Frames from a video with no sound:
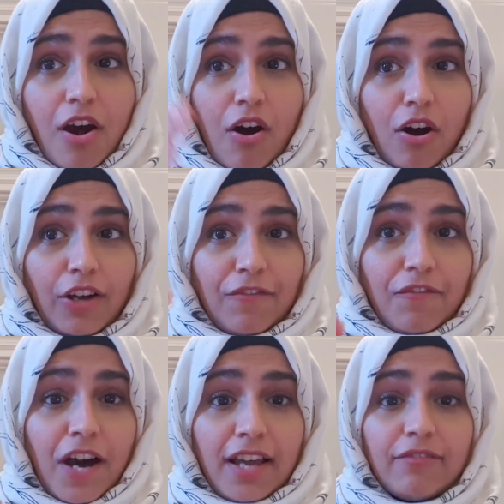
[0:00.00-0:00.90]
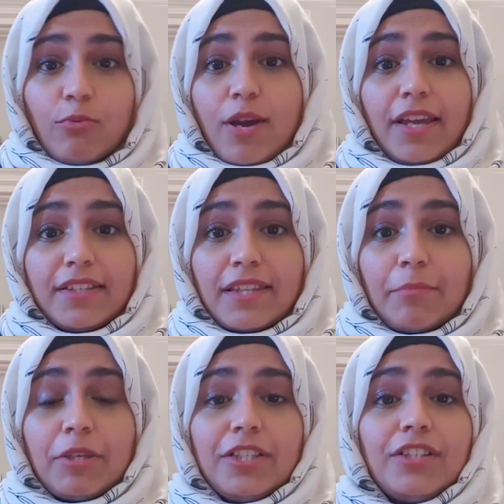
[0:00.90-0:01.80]
on five ways
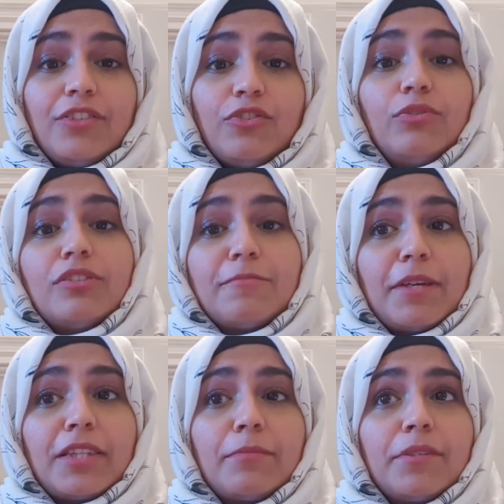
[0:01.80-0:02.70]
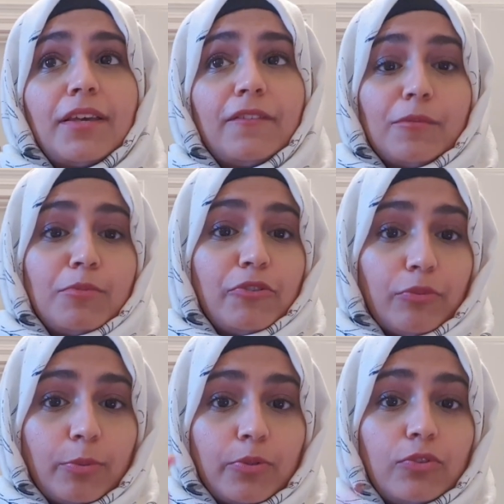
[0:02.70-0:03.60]
that PhD students make themselves
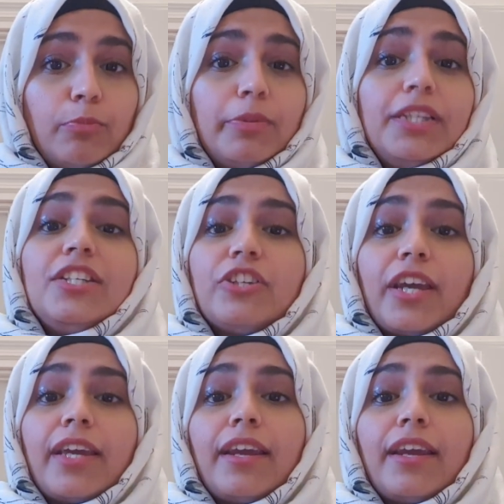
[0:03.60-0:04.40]
miserable, so please check